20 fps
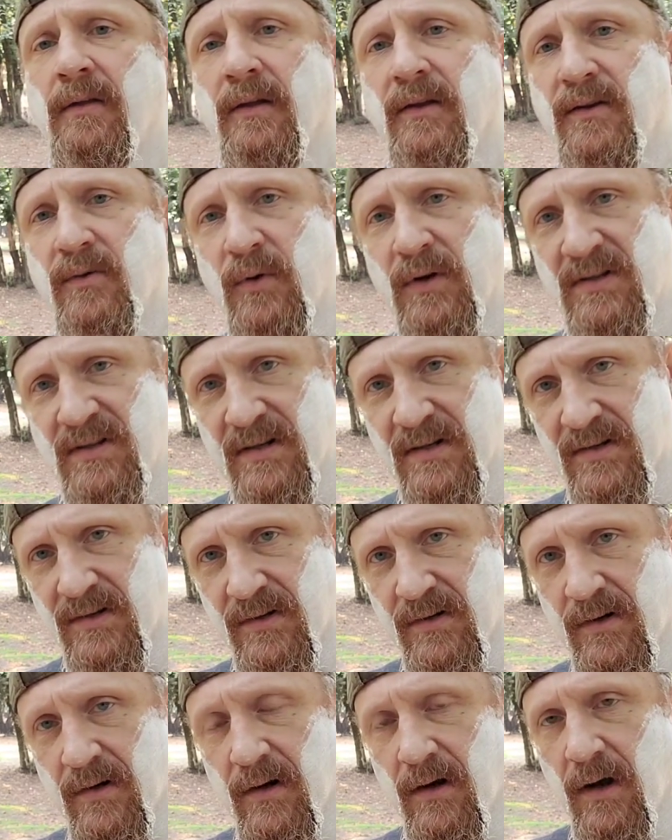the twin
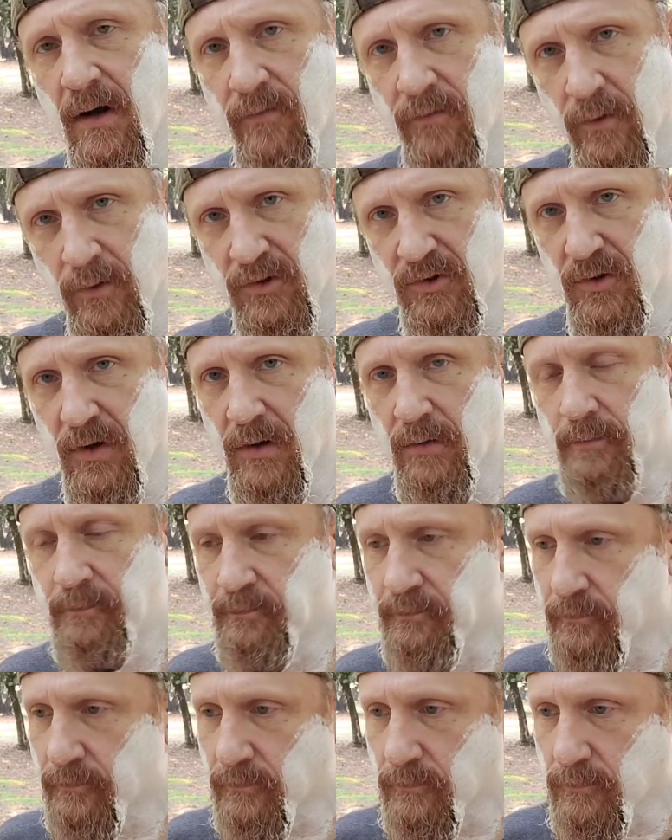sister of Otra,
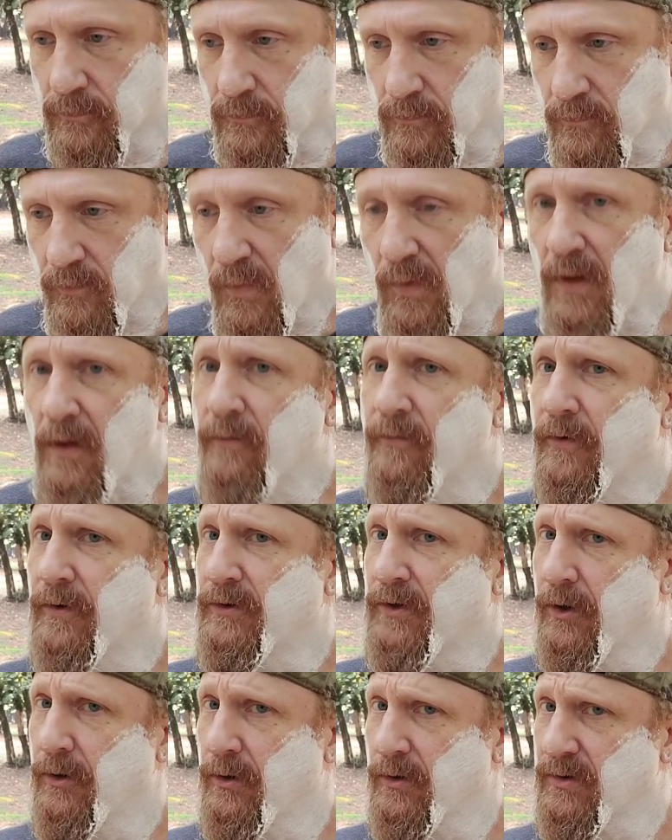
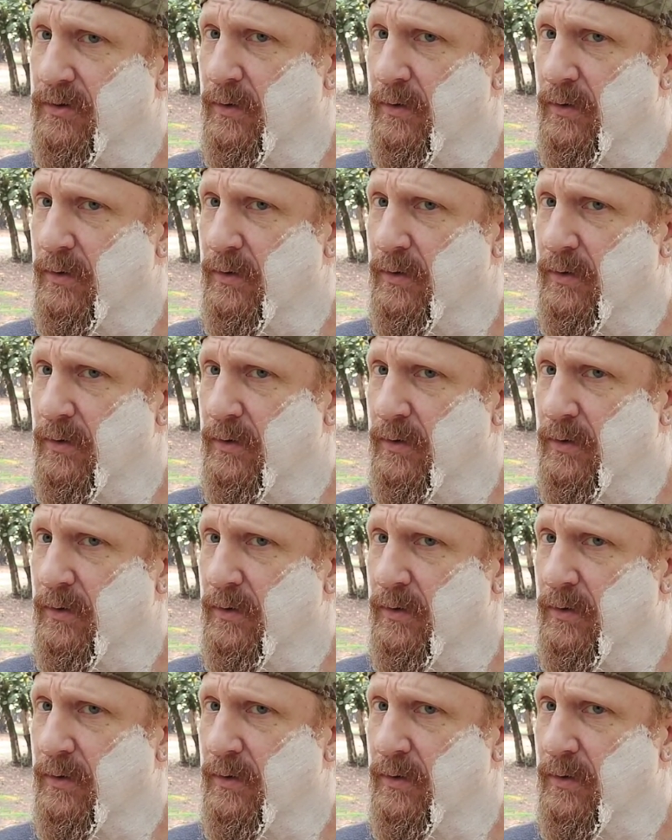fraternal